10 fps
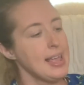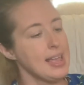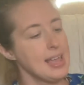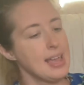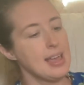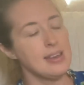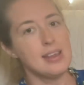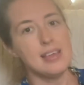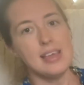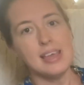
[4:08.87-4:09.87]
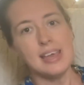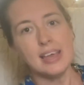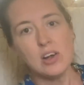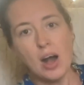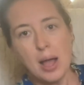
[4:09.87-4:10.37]
and
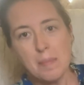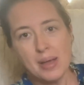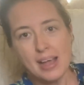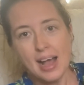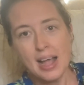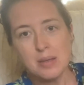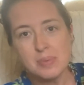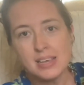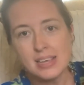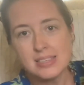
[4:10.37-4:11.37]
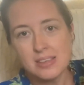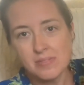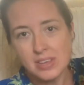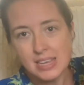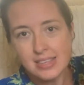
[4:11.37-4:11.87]
it caught my eye because of
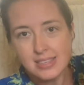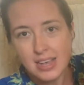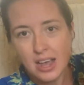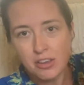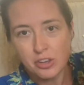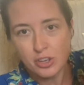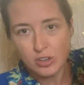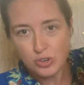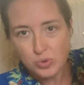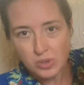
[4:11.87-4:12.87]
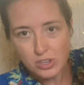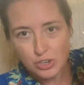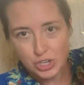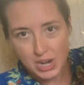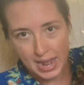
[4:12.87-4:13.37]
its unusual
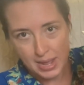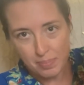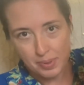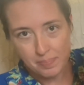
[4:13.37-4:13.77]
shape